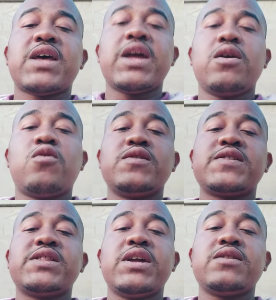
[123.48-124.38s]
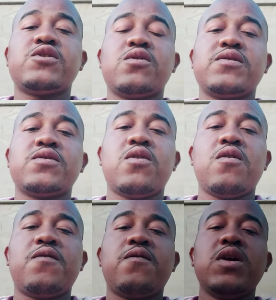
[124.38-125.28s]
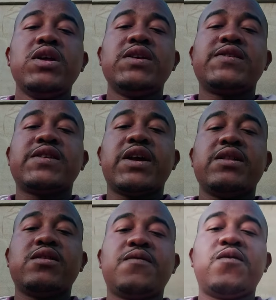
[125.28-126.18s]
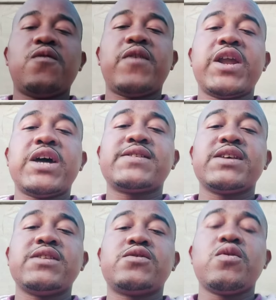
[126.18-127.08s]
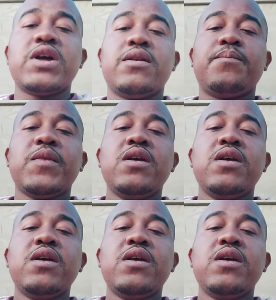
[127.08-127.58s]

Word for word: are a constant source of strength for fathers as well.